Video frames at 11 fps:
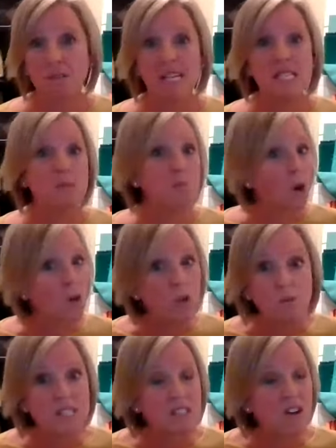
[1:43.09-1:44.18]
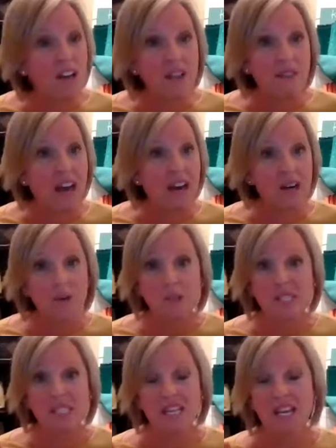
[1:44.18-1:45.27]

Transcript: My sparkle was gone in the house.